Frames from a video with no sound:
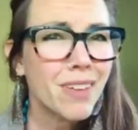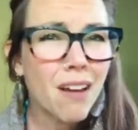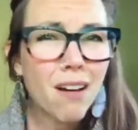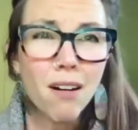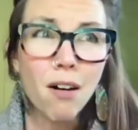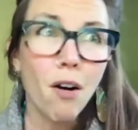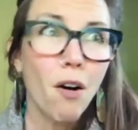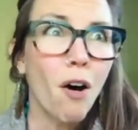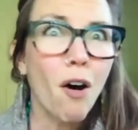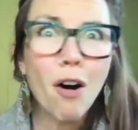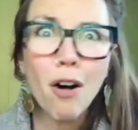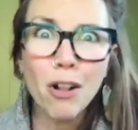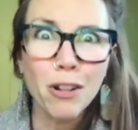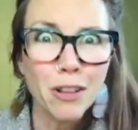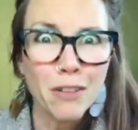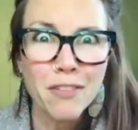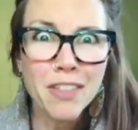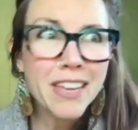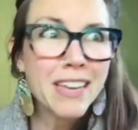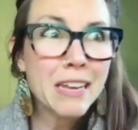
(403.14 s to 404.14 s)
all
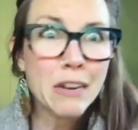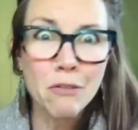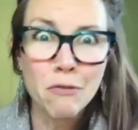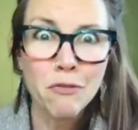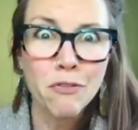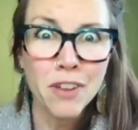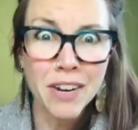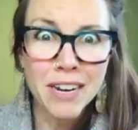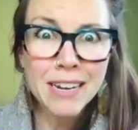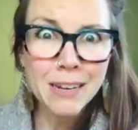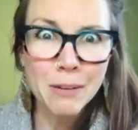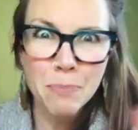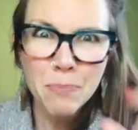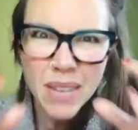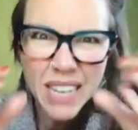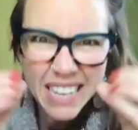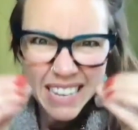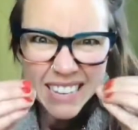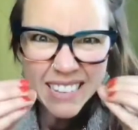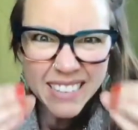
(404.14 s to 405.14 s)
of the infinite
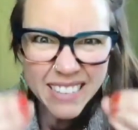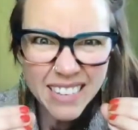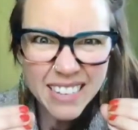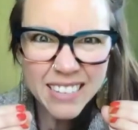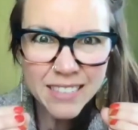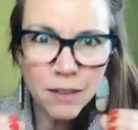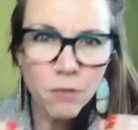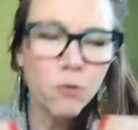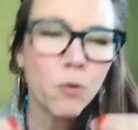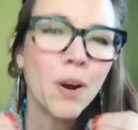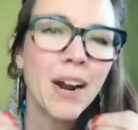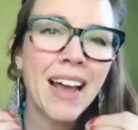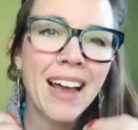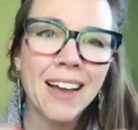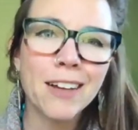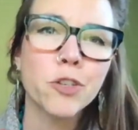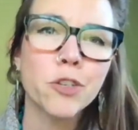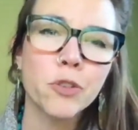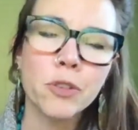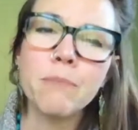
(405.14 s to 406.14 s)
pieces of what
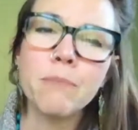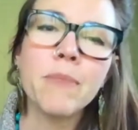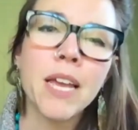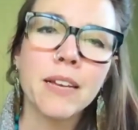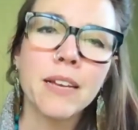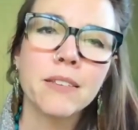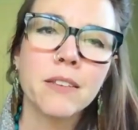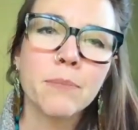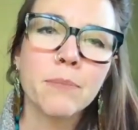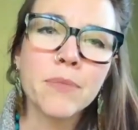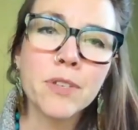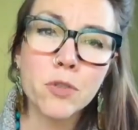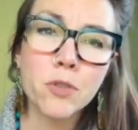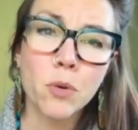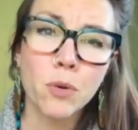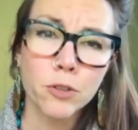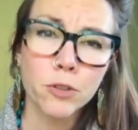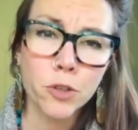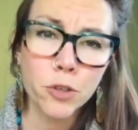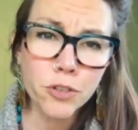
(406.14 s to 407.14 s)
actually makes up these
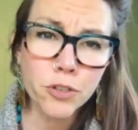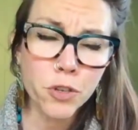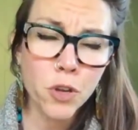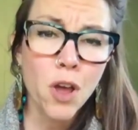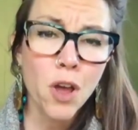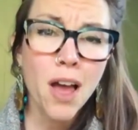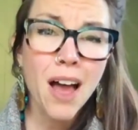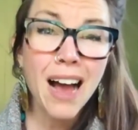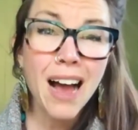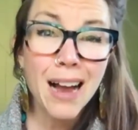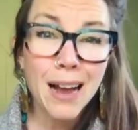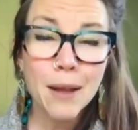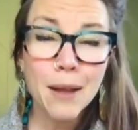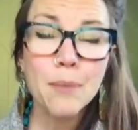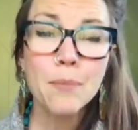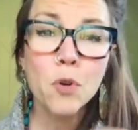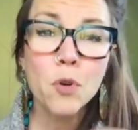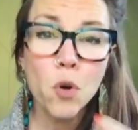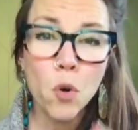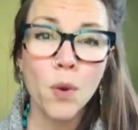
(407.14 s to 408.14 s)
cultures,
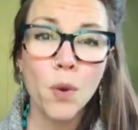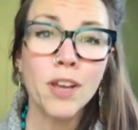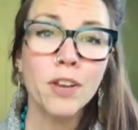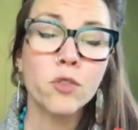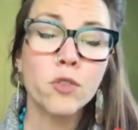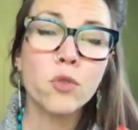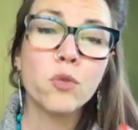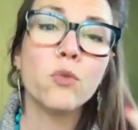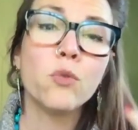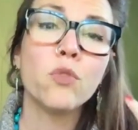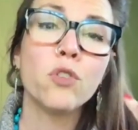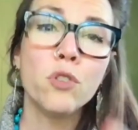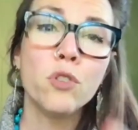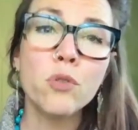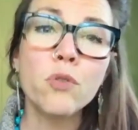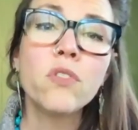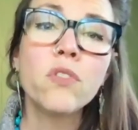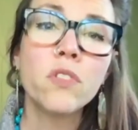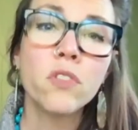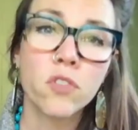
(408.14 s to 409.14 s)
I'm going to
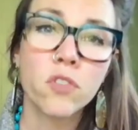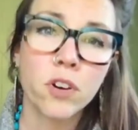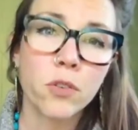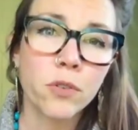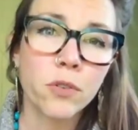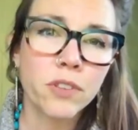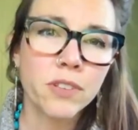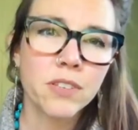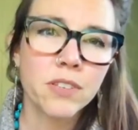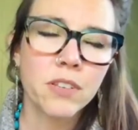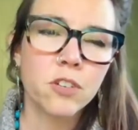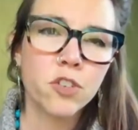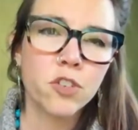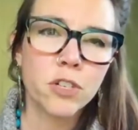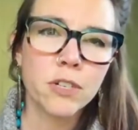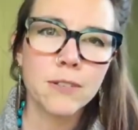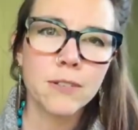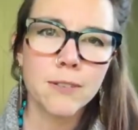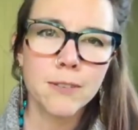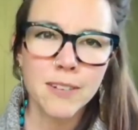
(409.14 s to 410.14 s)
use these
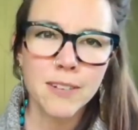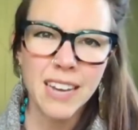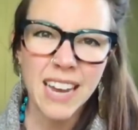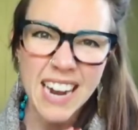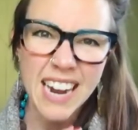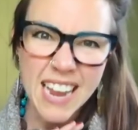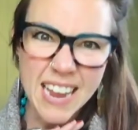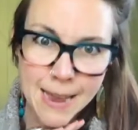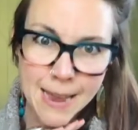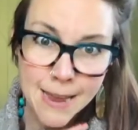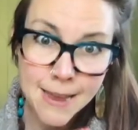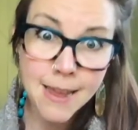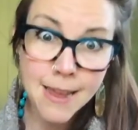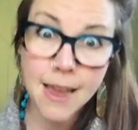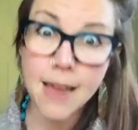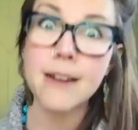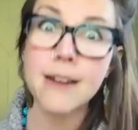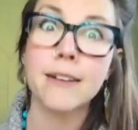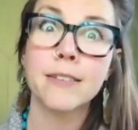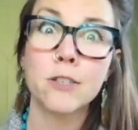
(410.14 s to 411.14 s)
generalizations to kind of
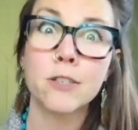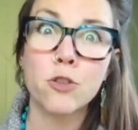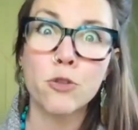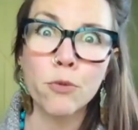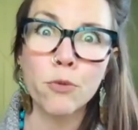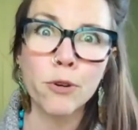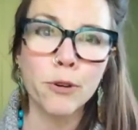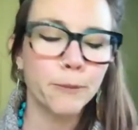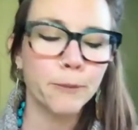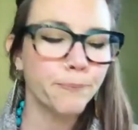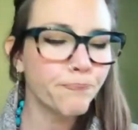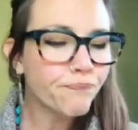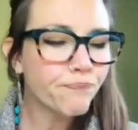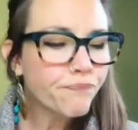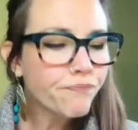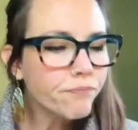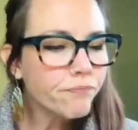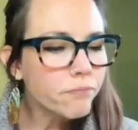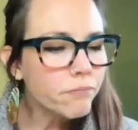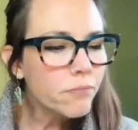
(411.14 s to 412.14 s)
get us through
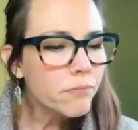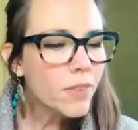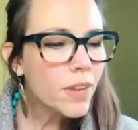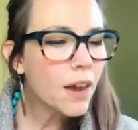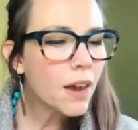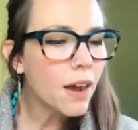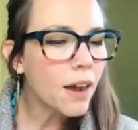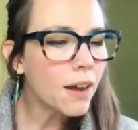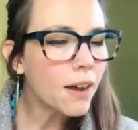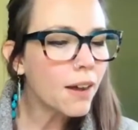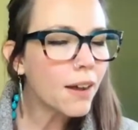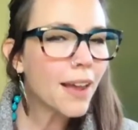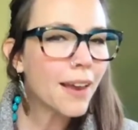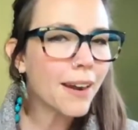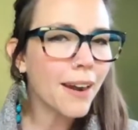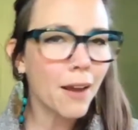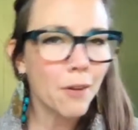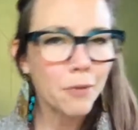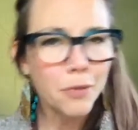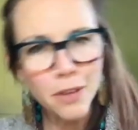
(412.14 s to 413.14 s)
and
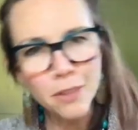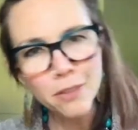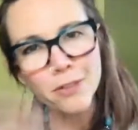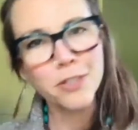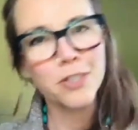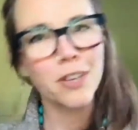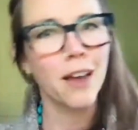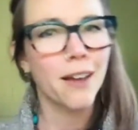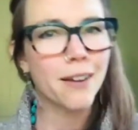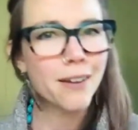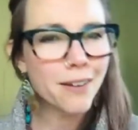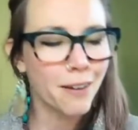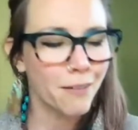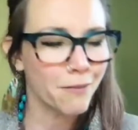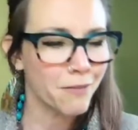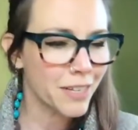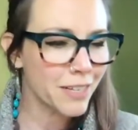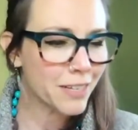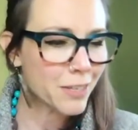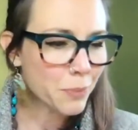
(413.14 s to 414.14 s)
out the other side of
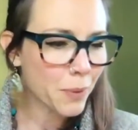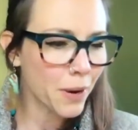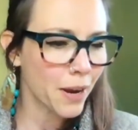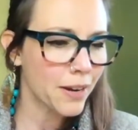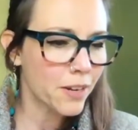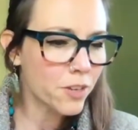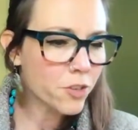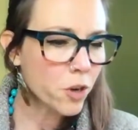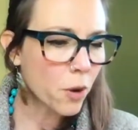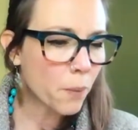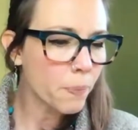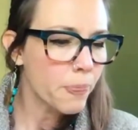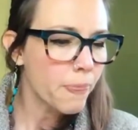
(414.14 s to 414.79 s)
this, right? So,